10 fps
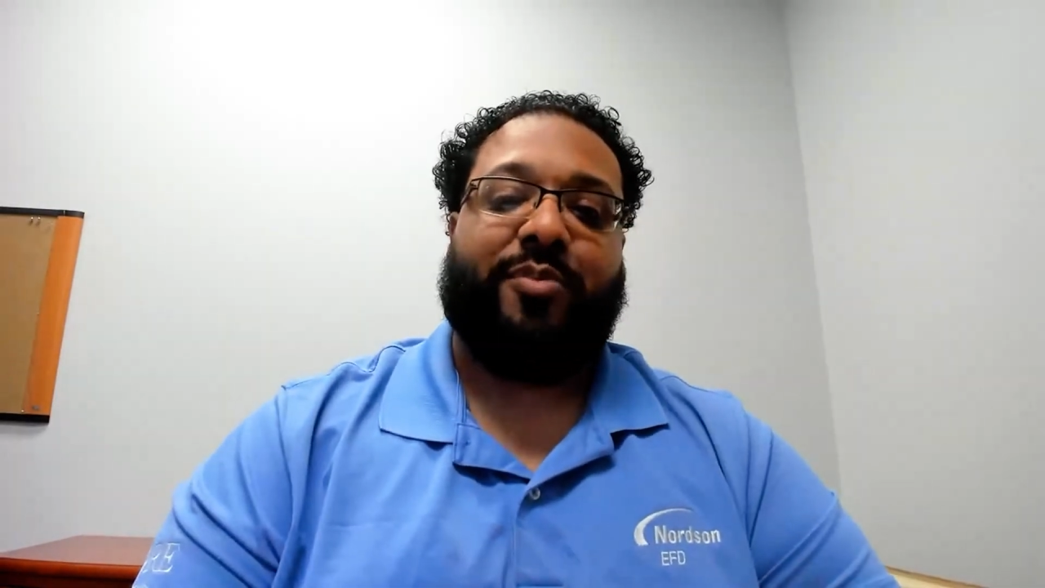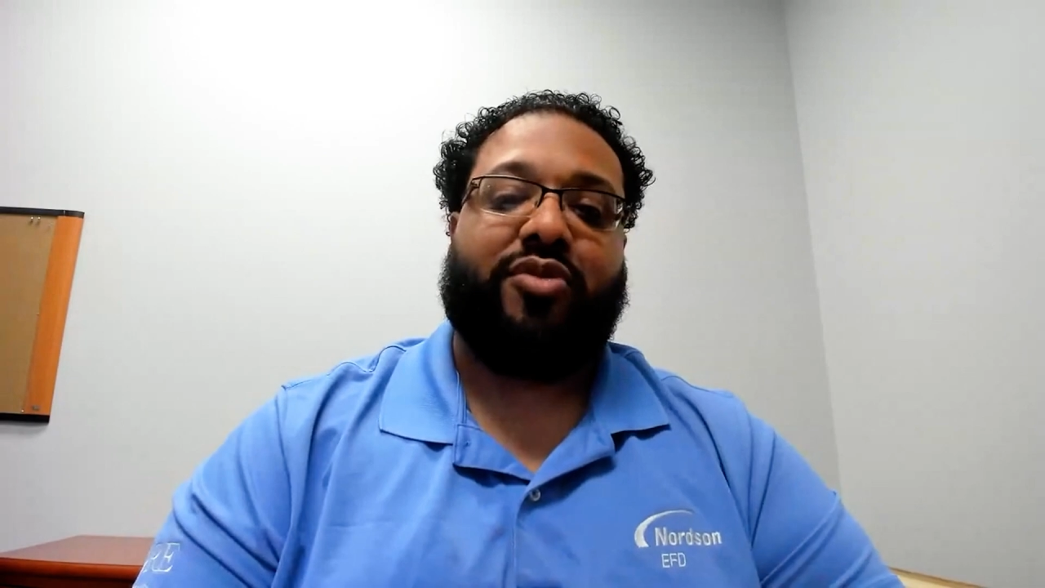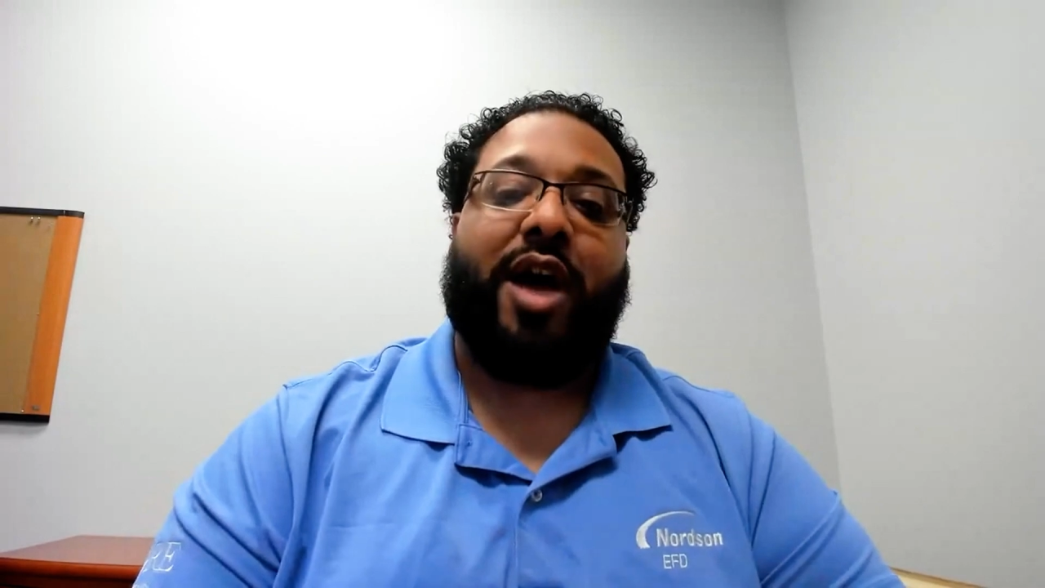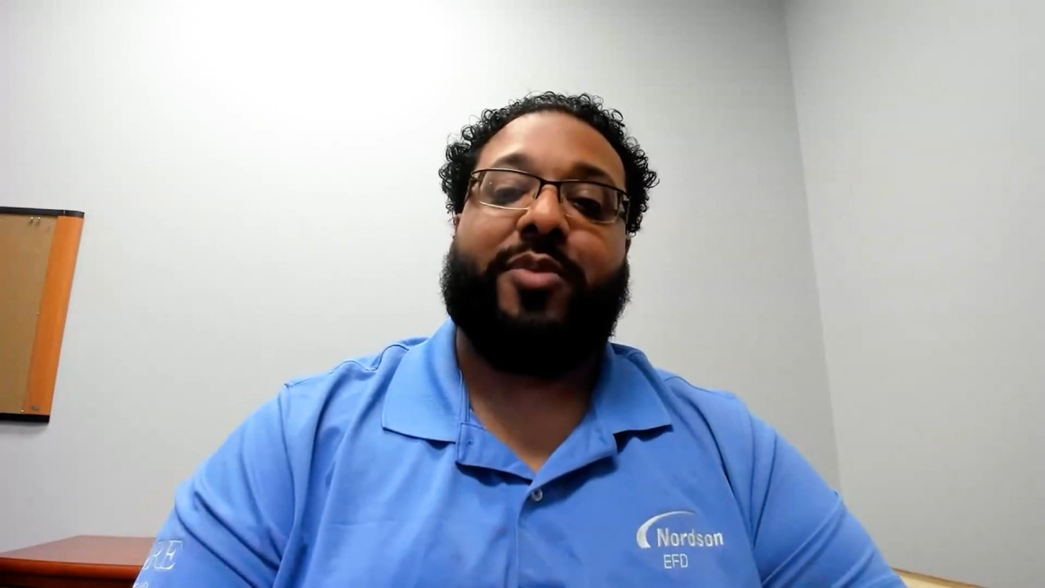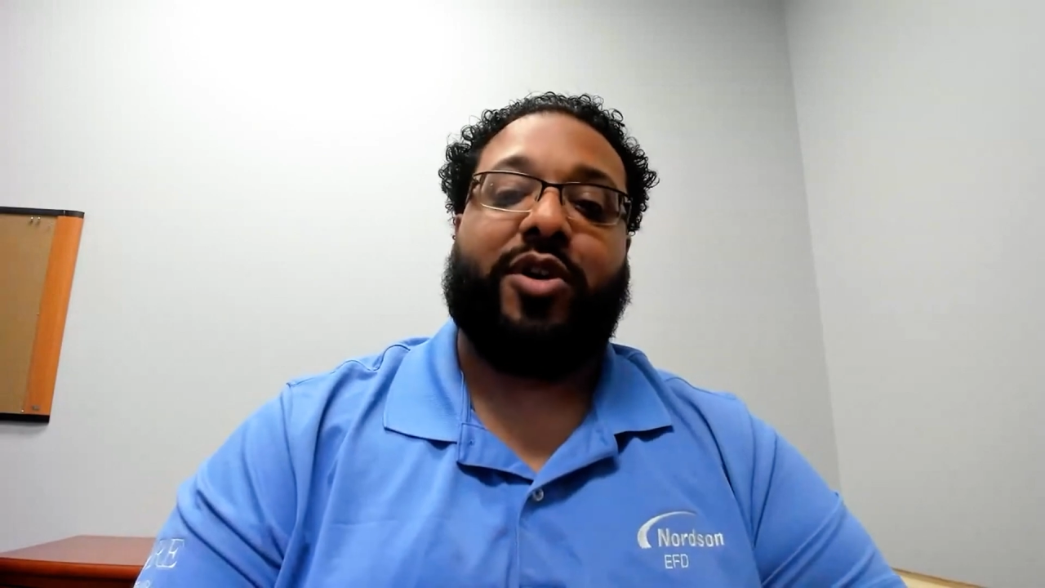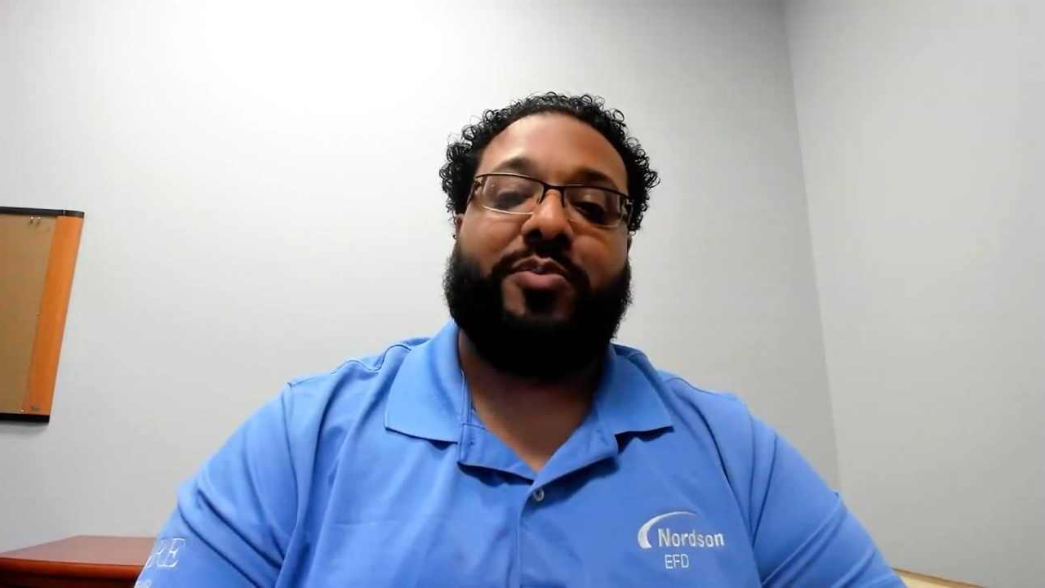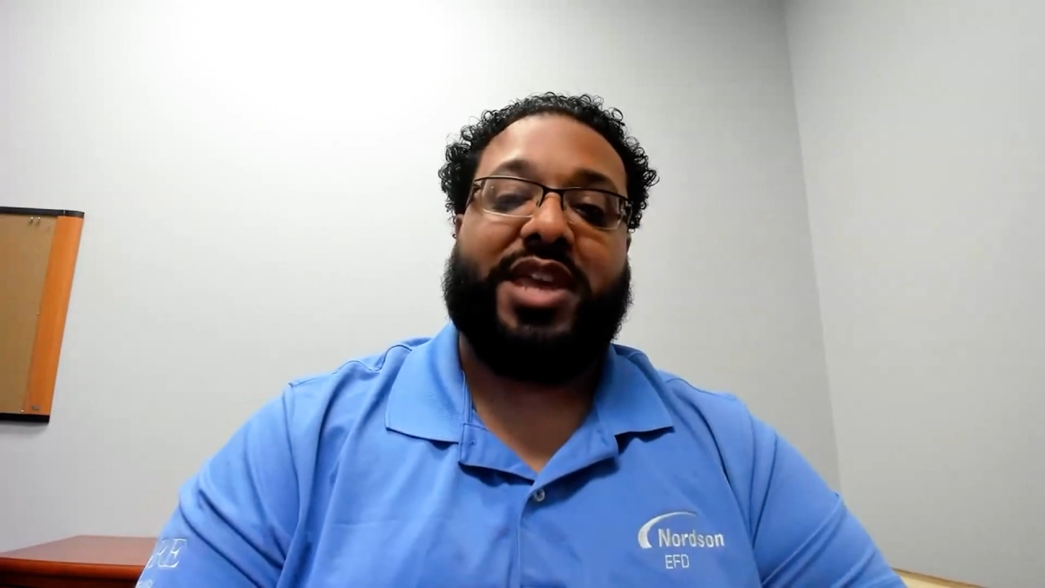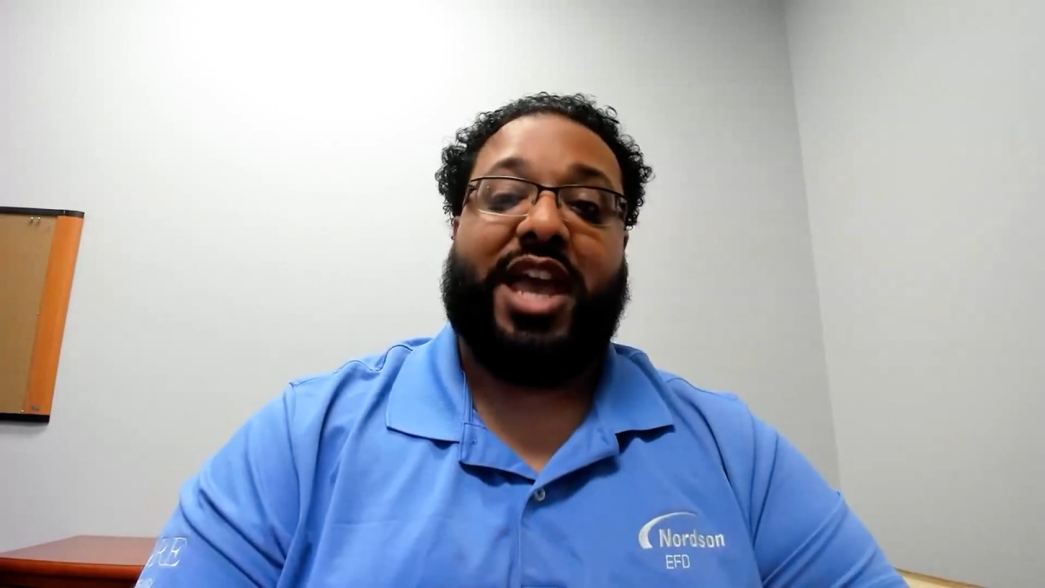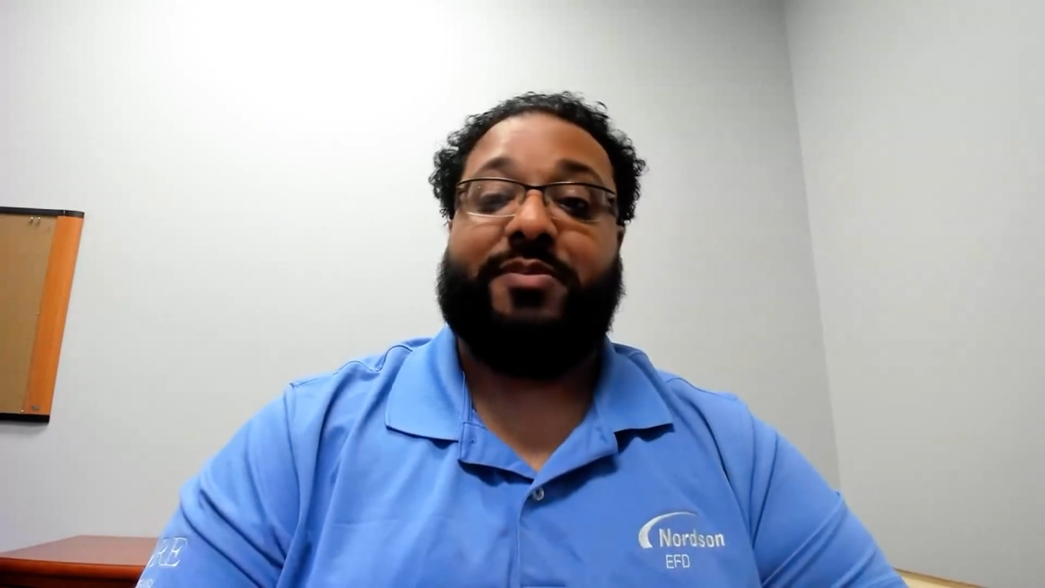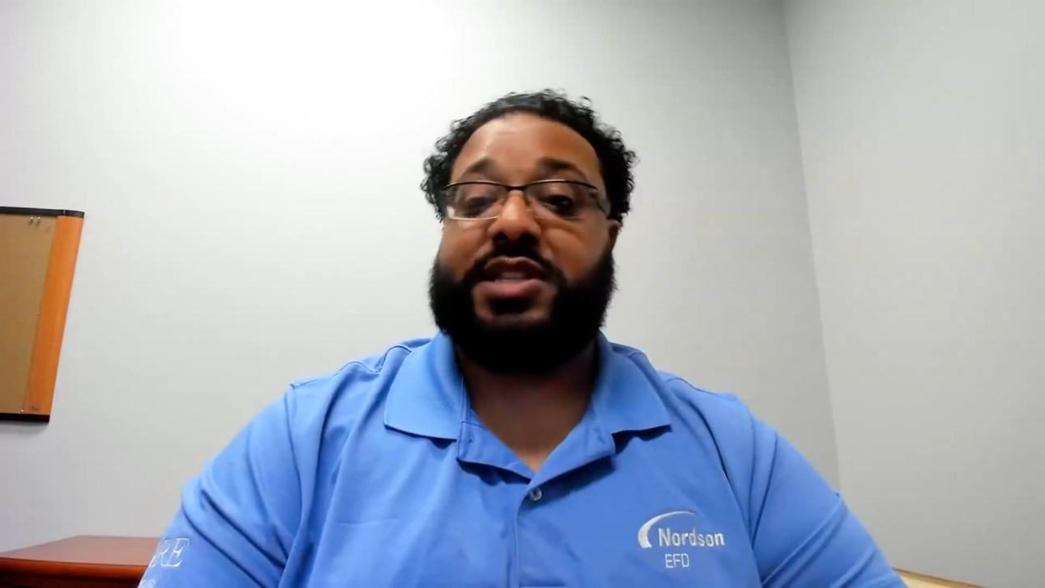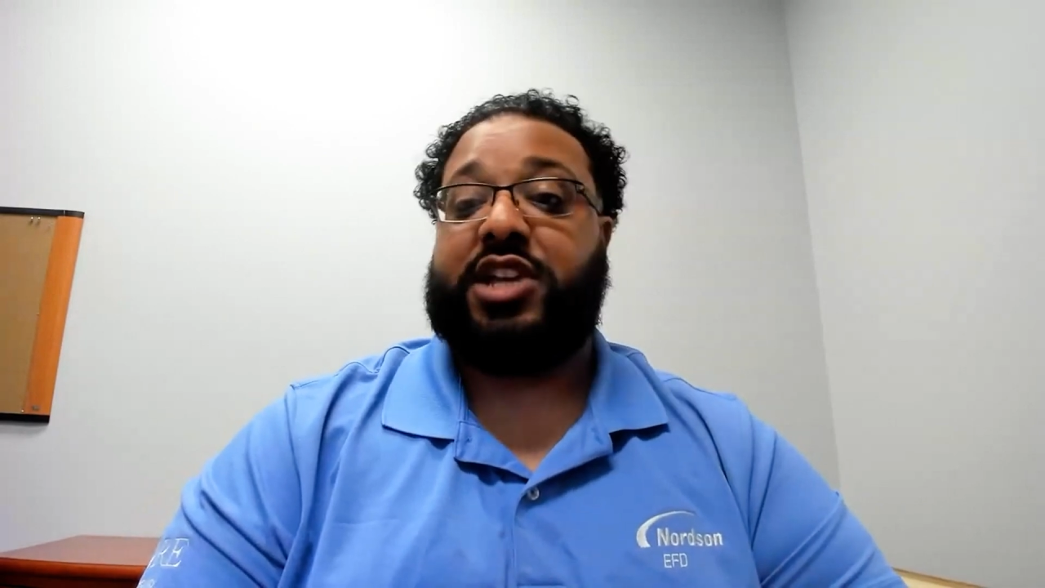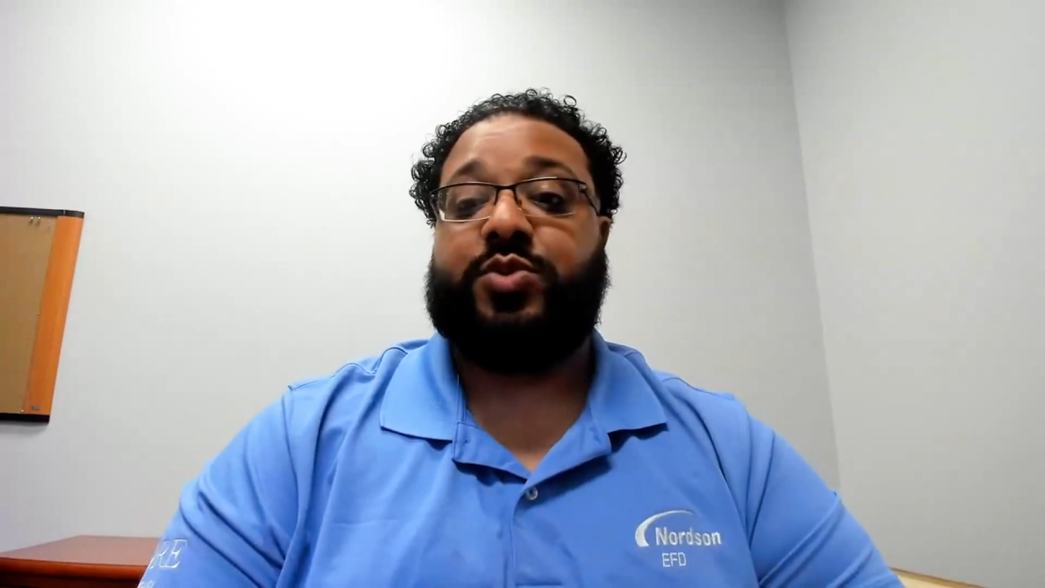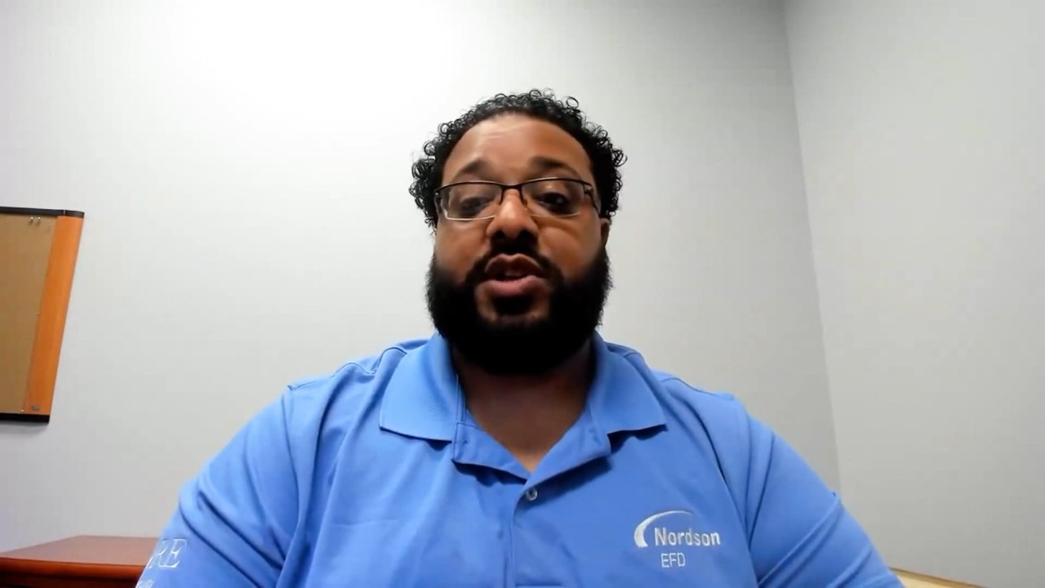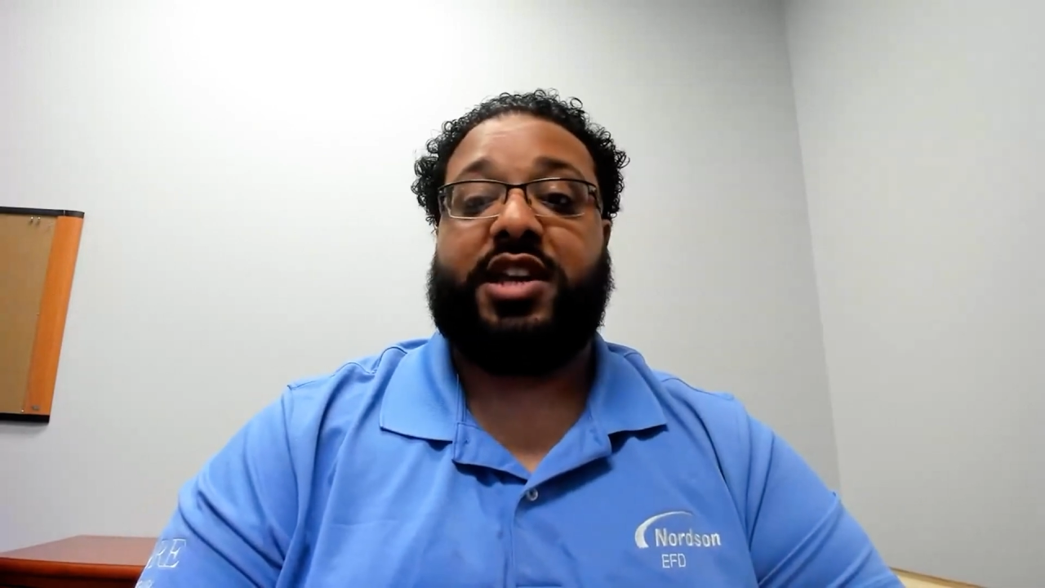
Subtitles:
proper PM schedule